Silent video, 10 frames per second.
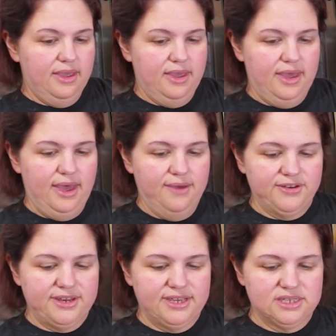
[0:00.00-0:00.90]

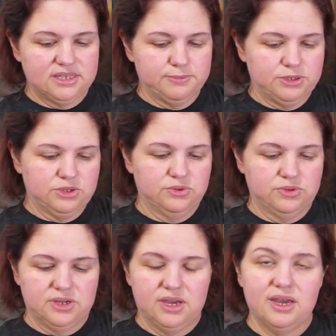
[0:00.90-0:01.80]
1/2
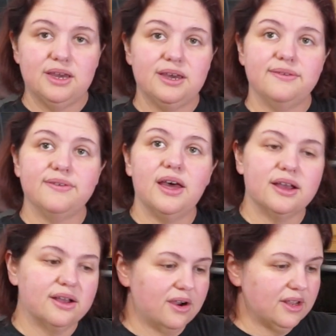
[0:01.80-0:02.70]
teaspoon of
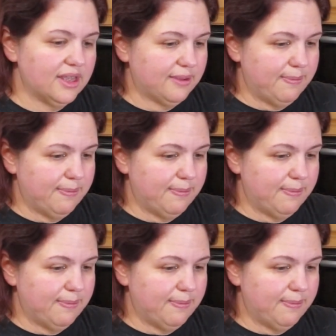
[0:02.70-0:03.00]
garlic